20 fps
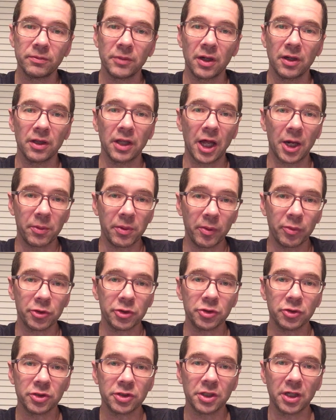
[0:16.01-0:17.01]
A lot of people are
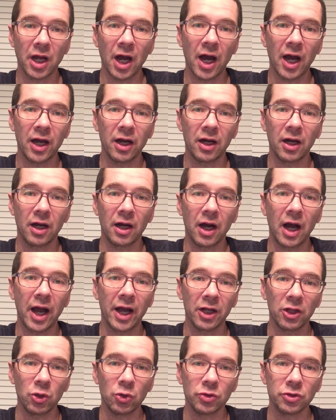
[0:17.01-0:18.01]
using
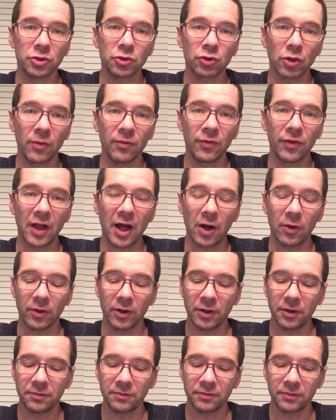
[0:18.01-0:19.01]
high gluten Trump
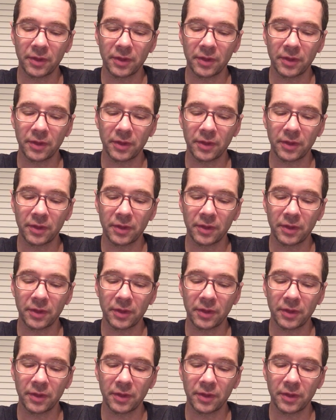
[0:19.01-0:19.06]
flour.